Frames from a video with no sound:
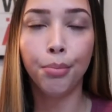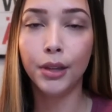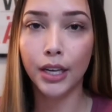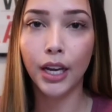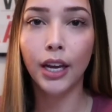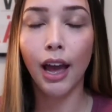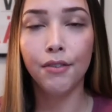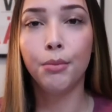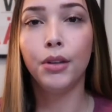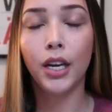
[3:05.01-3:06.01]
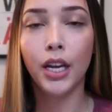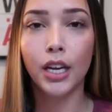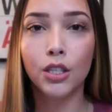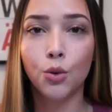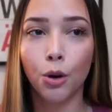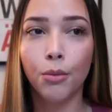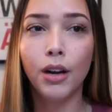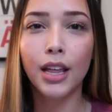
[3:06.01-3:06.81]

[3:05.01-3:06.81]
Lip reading: Bleeding, heavy bleeding is normal.